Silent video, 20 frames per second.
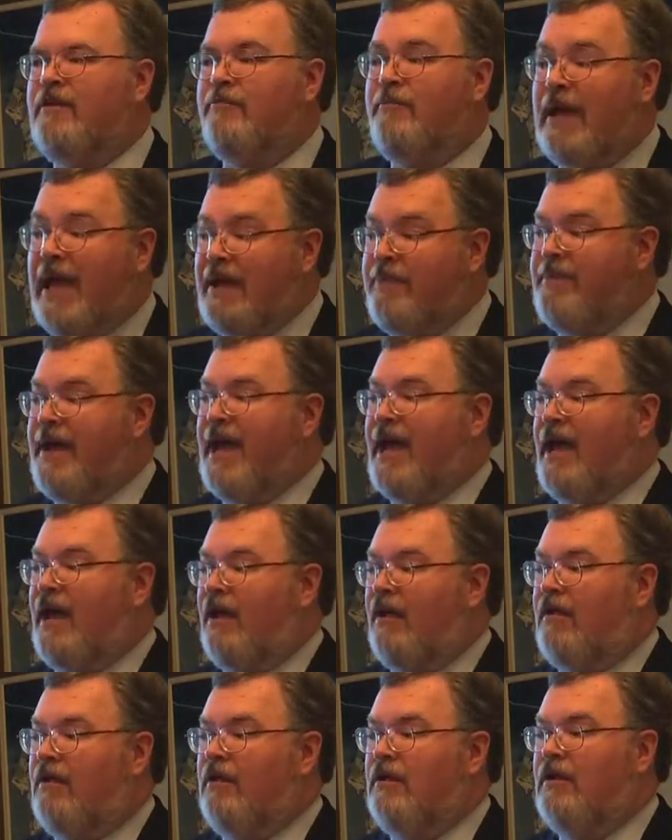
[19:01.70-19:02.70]
of
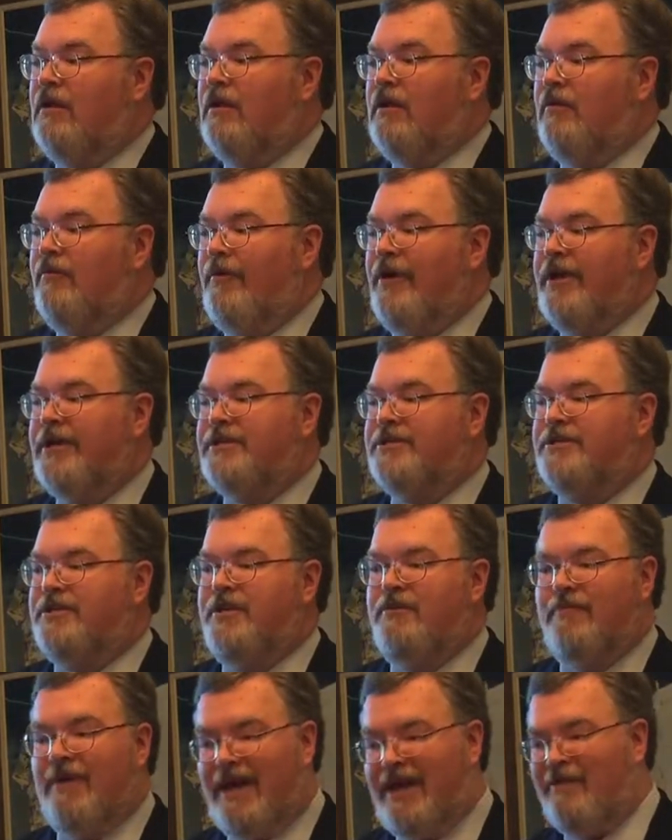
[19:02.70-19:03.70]
PayPal, which
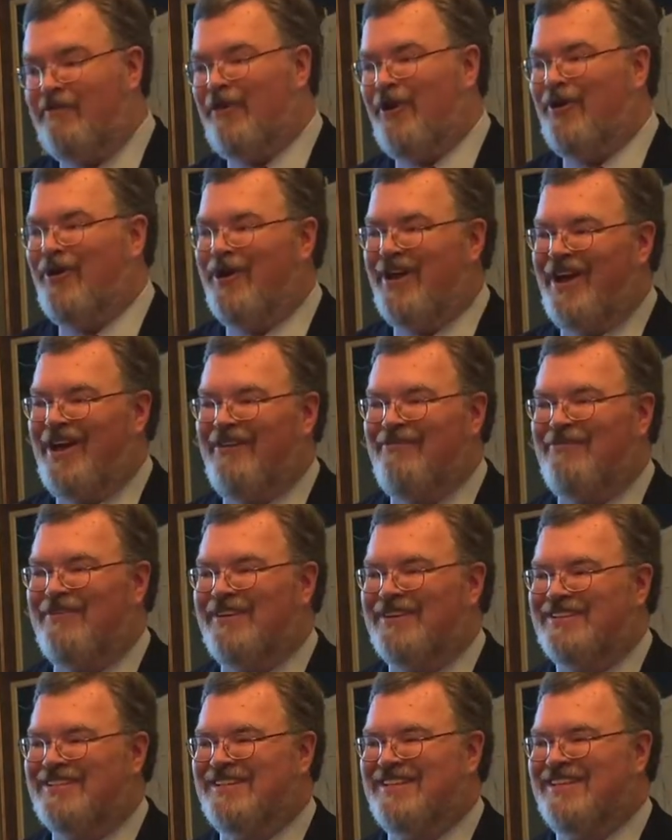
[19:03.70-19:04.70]
you may have heard of.
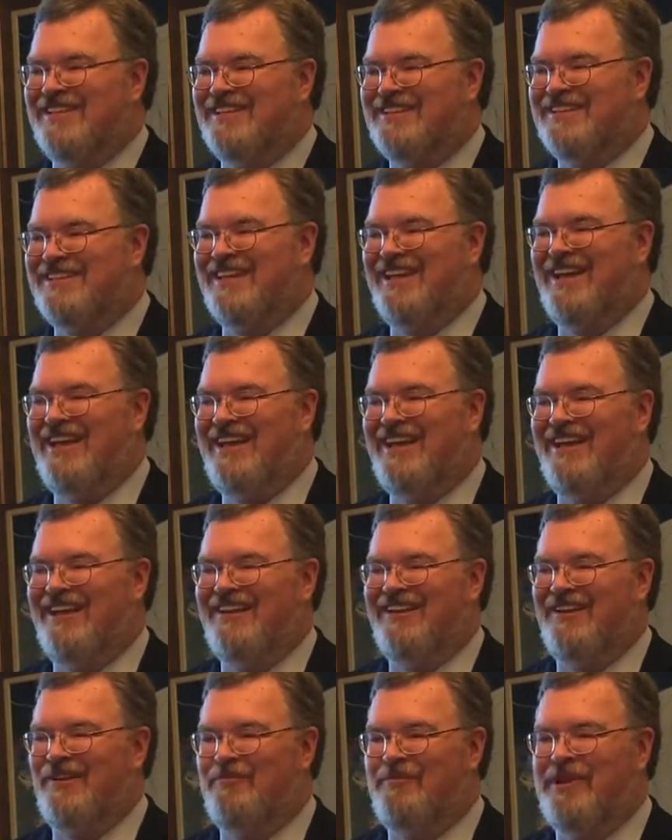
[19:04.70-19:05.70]
It's a
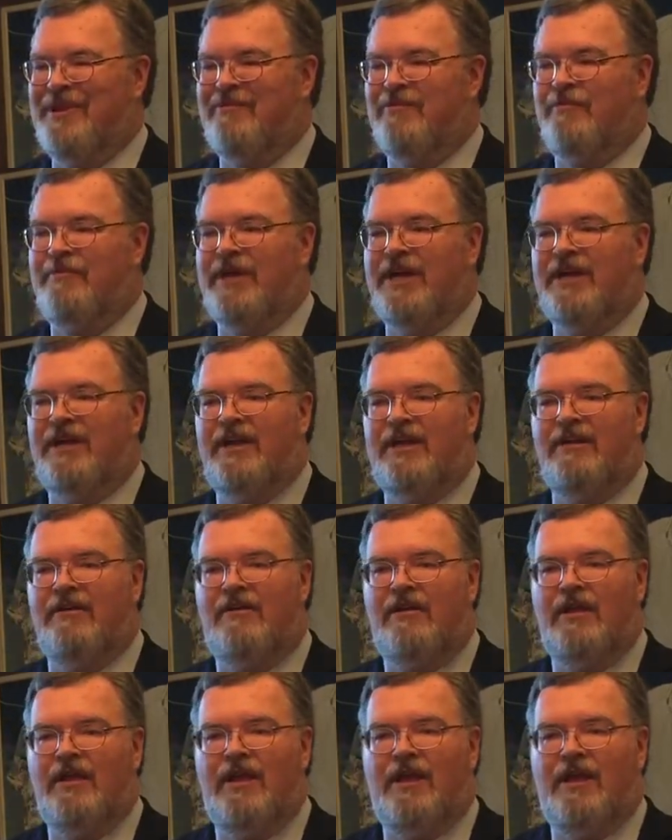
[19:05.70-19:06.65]
little bit of a big deal.